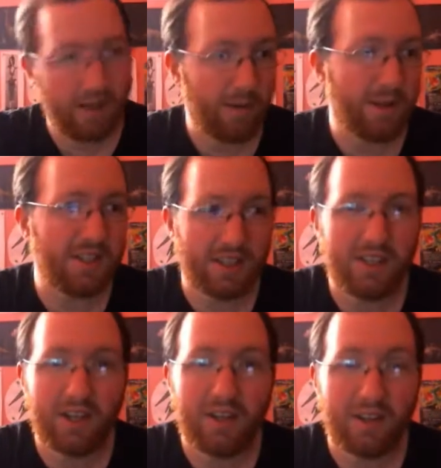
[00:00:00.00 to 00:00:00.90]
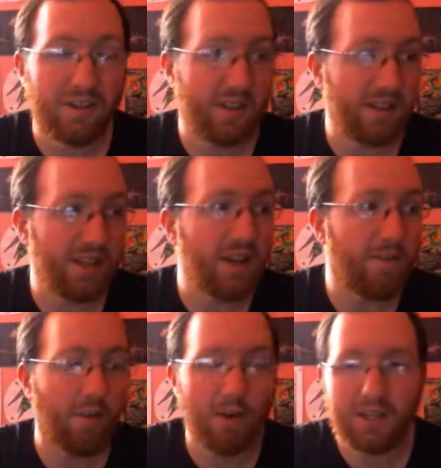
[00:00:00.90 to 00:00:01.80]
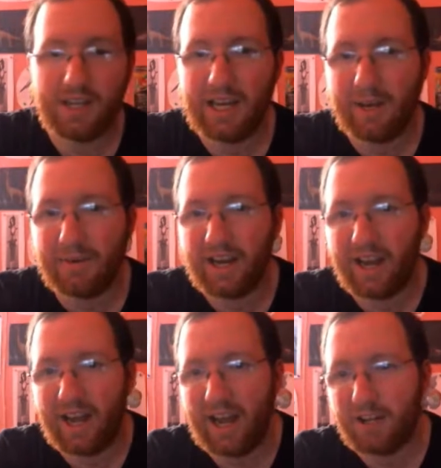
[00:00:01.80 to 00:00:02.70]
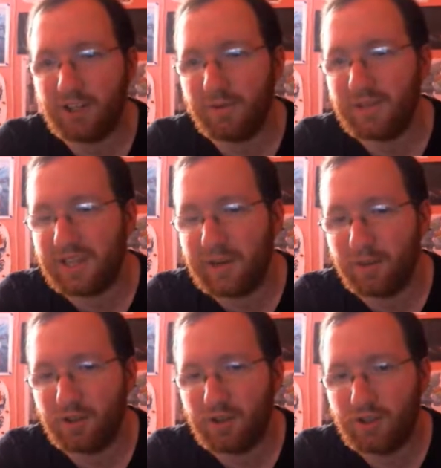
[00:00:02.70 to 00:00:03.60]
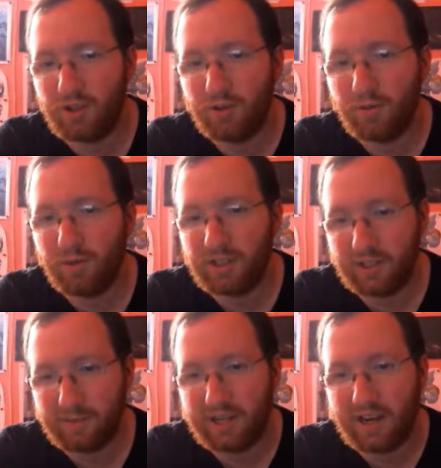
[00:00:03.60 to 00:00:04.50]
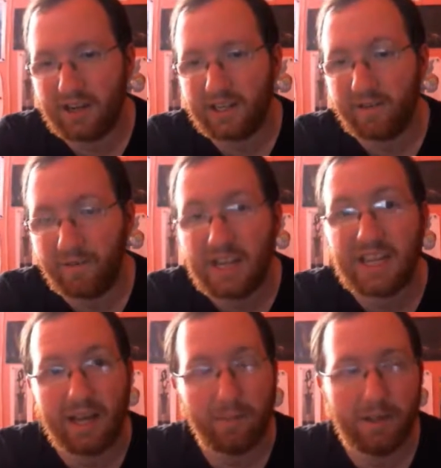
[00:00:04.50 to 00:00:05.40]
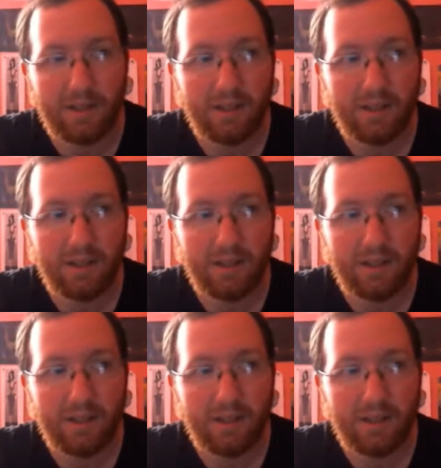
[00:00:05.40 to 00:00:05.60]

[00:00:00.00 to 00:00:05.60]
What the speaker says: It wasn't until the 4th attempt that I actually was able to dwindle him down and defeat him.